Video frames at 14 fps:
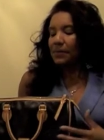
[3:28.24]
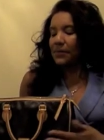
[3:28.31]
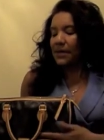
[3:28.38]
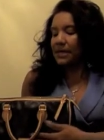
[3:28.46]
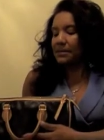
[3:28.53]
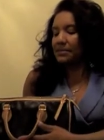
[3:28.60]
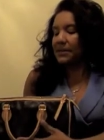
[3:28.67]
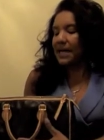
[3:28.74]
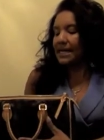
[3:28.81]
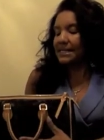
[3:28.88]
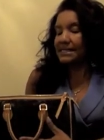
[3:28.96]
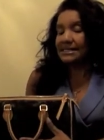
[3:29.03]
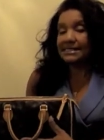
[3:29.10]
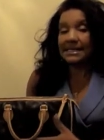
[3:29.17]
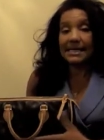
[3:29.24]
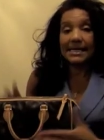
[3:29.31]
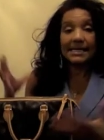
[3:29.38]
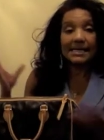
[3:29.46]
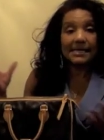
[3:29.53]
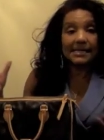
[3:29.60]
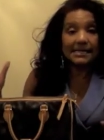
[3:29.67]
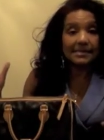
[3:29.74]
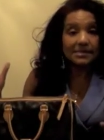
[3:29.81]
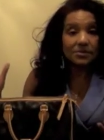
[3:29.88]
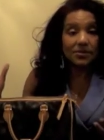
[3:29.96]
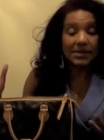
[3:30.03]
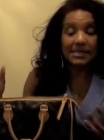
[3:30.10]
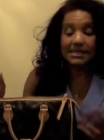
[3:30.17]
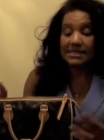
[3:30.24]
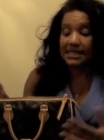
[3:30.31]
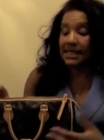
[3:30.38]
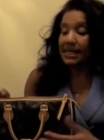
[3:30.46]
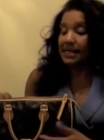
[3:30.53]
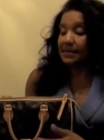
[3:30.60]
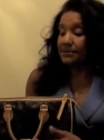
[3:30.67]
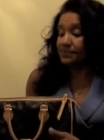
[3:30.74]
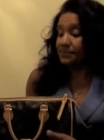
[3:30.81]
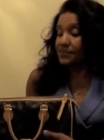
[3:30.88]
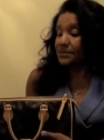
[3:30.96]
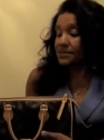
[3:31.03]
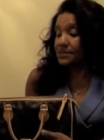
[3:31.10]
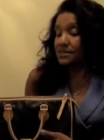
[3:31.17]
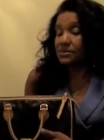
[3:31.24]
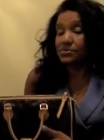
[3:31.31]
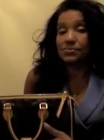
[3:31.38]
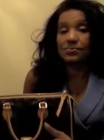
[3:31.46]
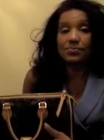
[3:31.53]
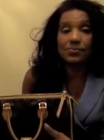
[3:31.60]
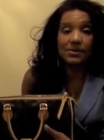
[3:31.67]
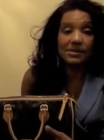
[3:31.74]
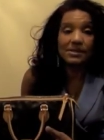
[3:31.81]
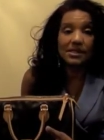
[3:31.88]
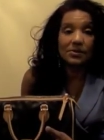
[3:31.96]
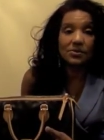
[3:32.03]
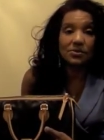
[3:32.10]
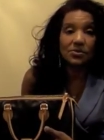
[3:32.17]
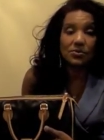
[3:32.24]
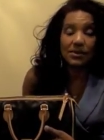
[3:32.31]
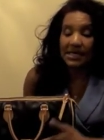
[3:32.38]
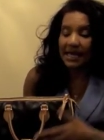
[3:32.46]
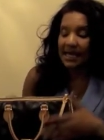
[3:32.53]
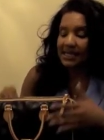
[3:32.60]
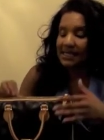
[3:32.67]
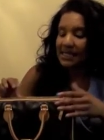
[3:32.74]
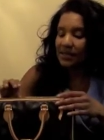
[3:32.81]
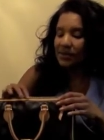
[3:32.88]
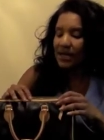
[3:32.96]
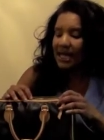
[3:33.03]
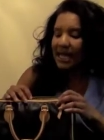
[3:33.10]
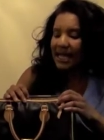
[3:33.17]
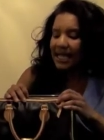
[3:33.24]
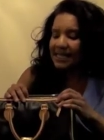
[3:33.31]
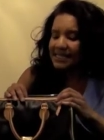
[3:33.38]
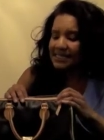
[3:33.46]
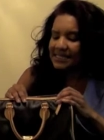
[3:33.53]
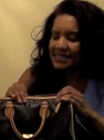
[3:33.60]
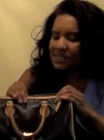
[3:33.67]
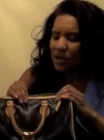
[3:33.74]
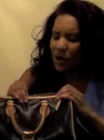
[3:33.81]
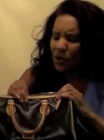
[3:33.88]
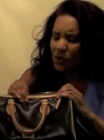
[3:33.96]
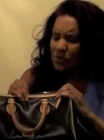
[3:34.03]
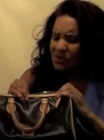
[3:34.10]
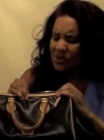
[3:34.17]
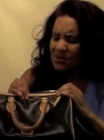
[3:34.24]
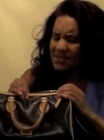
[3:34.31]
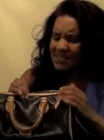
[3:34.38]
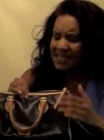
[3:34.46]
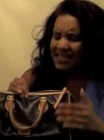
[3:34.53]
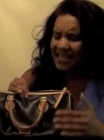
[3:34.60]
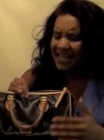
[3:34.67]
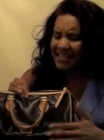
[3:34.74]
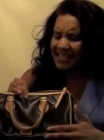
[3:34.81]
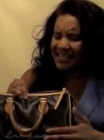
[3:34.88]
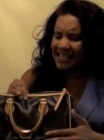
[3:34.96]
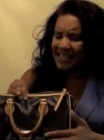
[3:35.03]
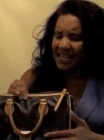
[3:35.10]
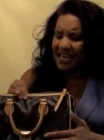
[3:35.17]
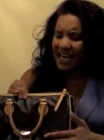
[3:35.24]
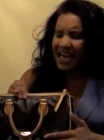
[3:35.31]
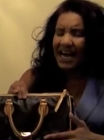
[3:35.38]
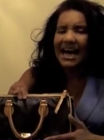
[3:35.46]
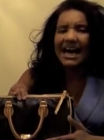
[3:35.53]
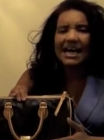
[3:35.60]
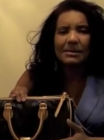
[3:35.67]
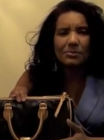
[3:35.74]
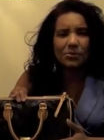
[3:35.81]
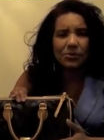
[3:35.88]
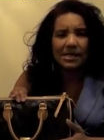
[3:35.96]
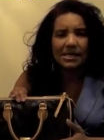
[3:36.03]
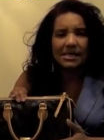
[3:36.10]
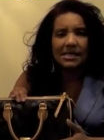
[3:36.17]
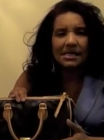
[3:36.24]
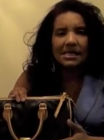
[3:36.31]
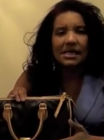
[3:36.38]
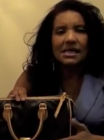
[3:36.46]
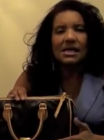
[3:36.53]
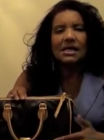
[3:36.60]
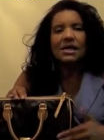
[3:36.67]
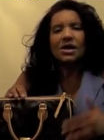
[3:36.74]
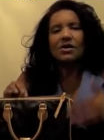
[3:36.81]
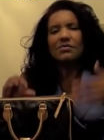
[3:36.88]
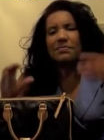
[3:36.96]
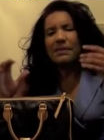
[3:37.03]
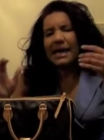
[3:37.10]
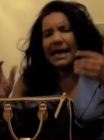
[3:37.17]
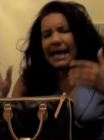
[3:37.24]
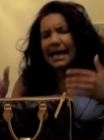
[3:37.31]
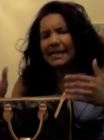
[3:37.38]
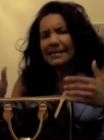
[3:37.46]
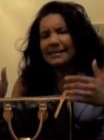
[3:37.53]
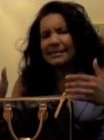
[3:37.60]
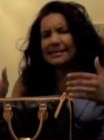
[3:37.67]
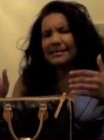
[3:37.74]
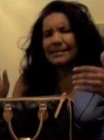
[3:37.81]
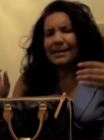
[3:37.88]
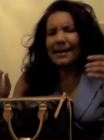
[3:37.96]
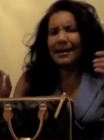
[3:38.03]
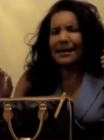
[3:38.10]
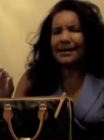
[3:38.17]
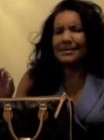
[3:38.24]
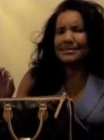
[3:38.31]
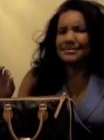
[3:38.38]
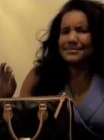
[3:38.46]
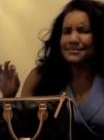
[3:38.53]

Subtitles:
But back in the day in 2010, this is what they were doing, calf leather. And this is almost like a hybrid of patent and